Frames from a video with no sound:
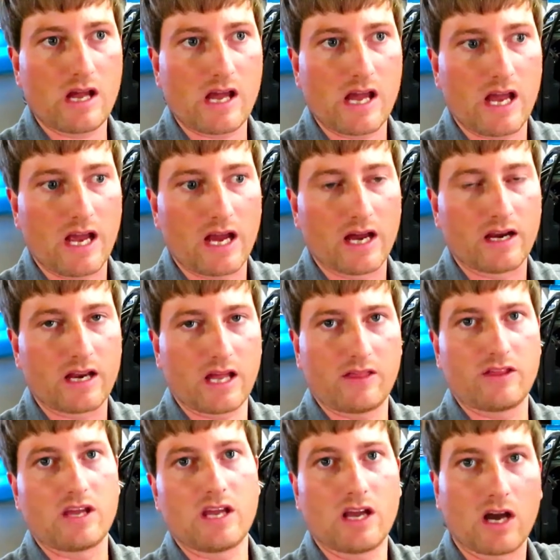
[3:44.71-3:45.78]
and
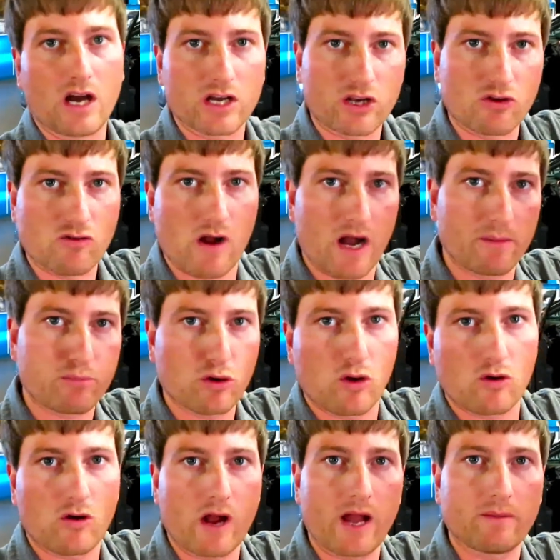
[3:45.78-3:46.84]
the
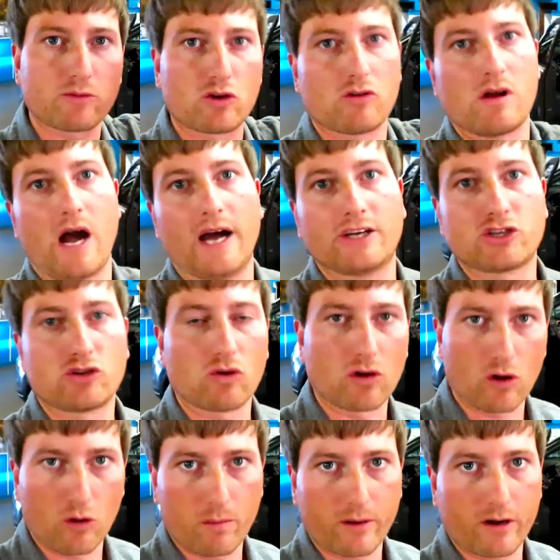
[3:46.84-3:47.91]
programmed garage
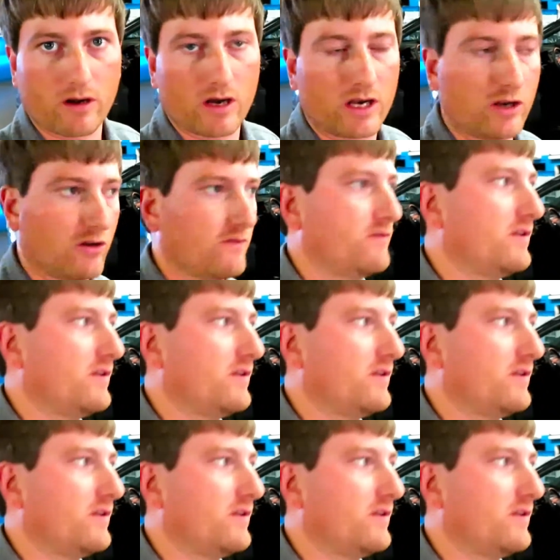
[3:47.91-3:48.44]
door opener in your